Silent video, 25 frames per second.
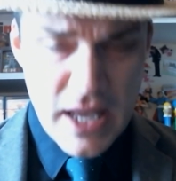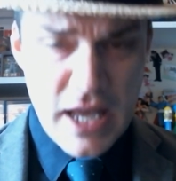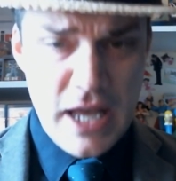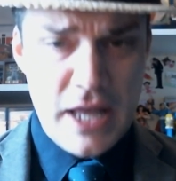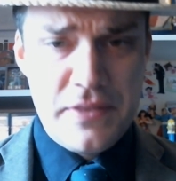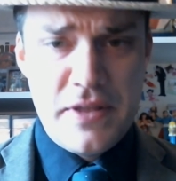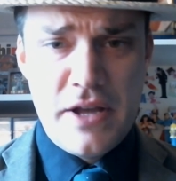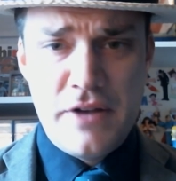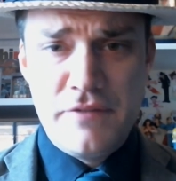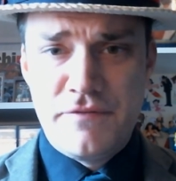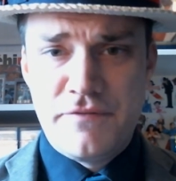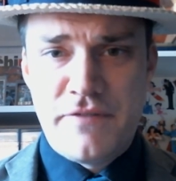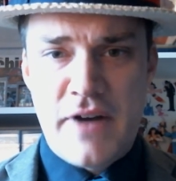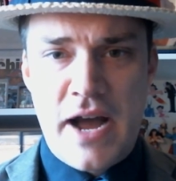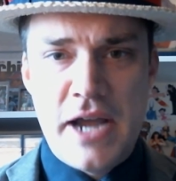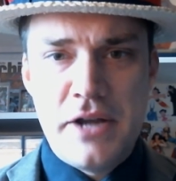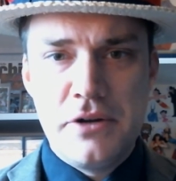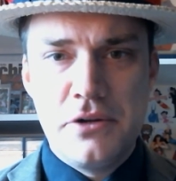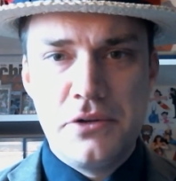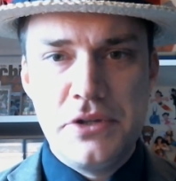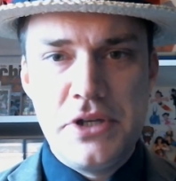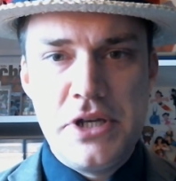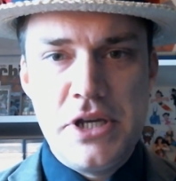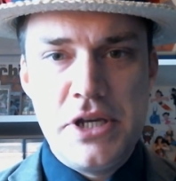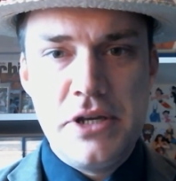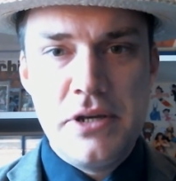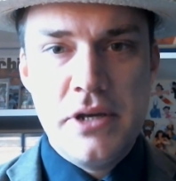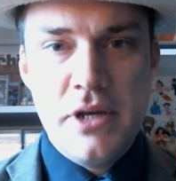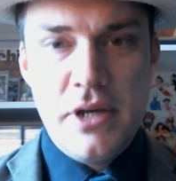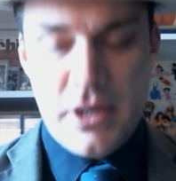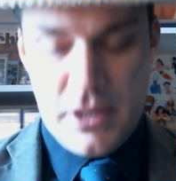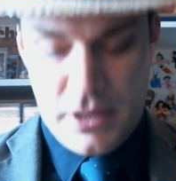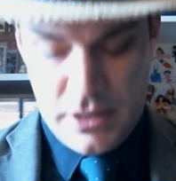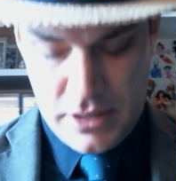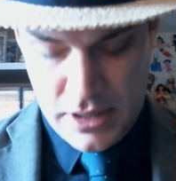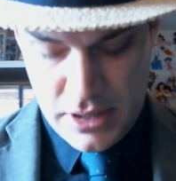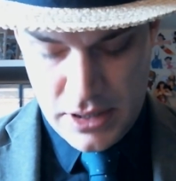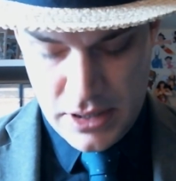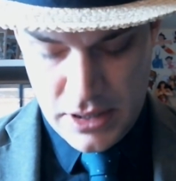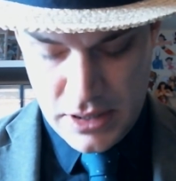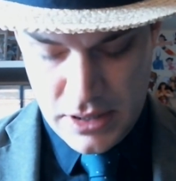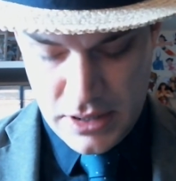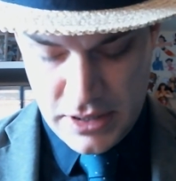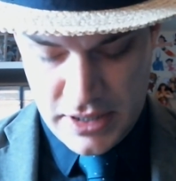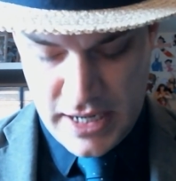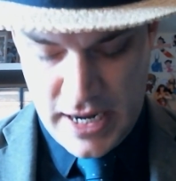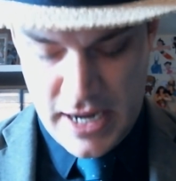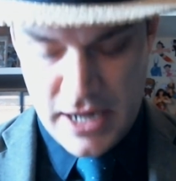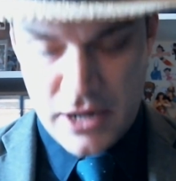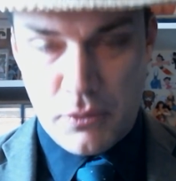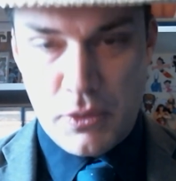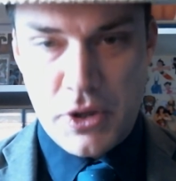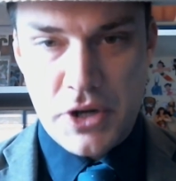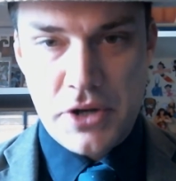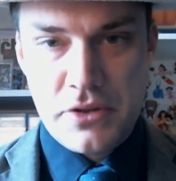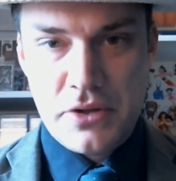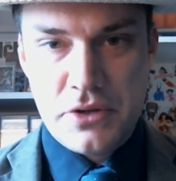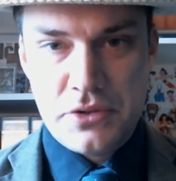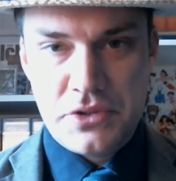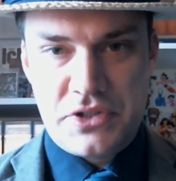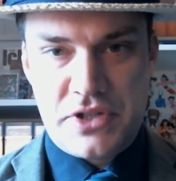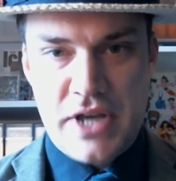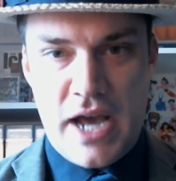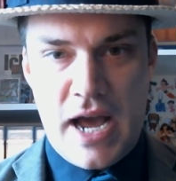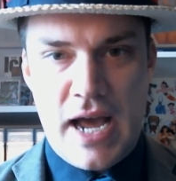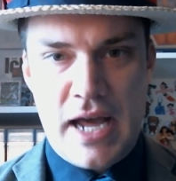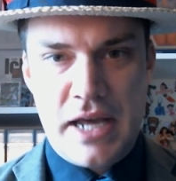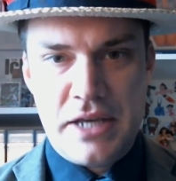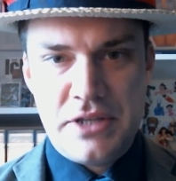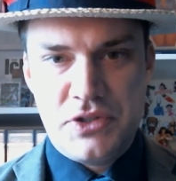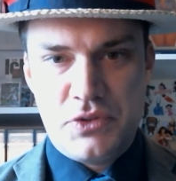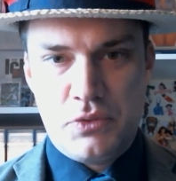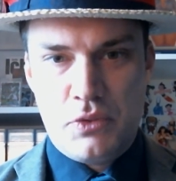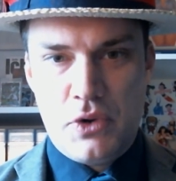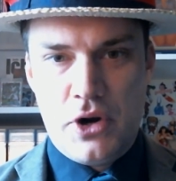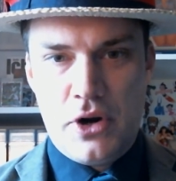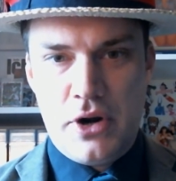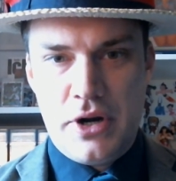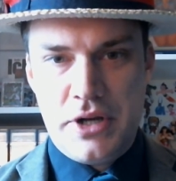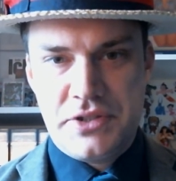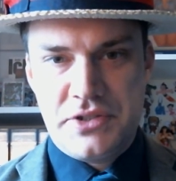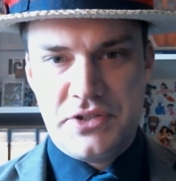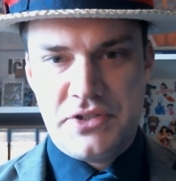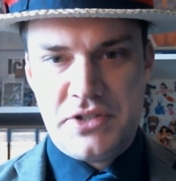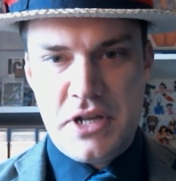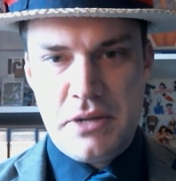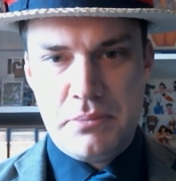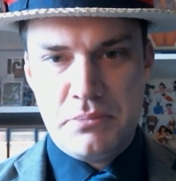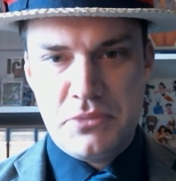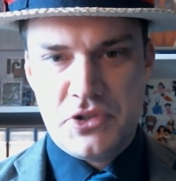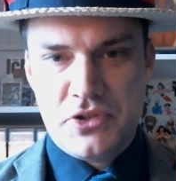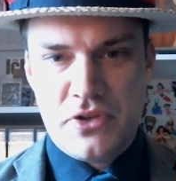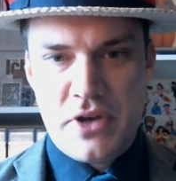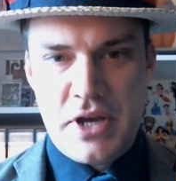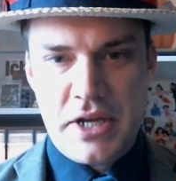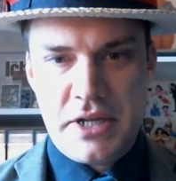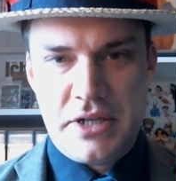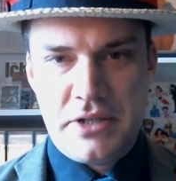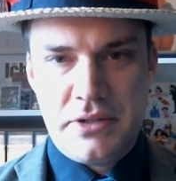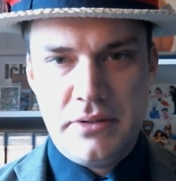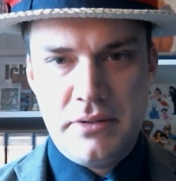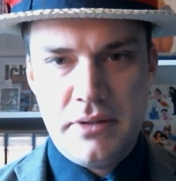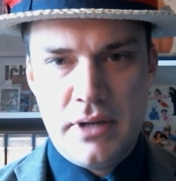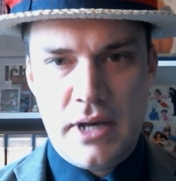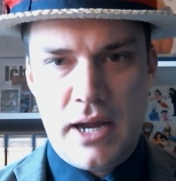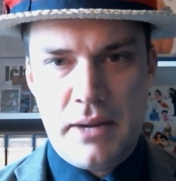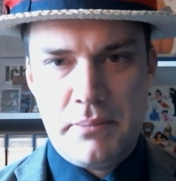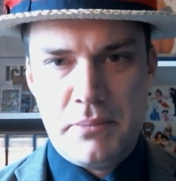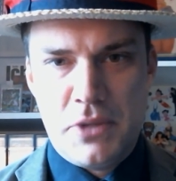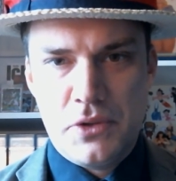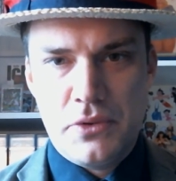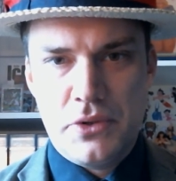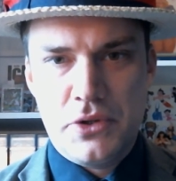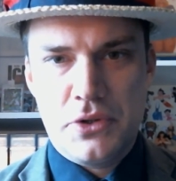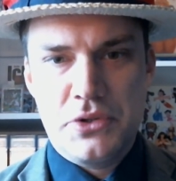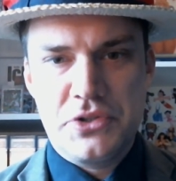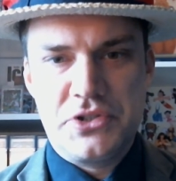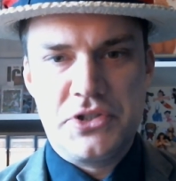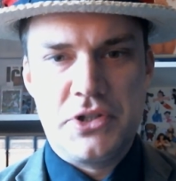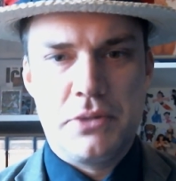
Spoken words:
And then finally, kind of one of those guys where it seems like I'm a little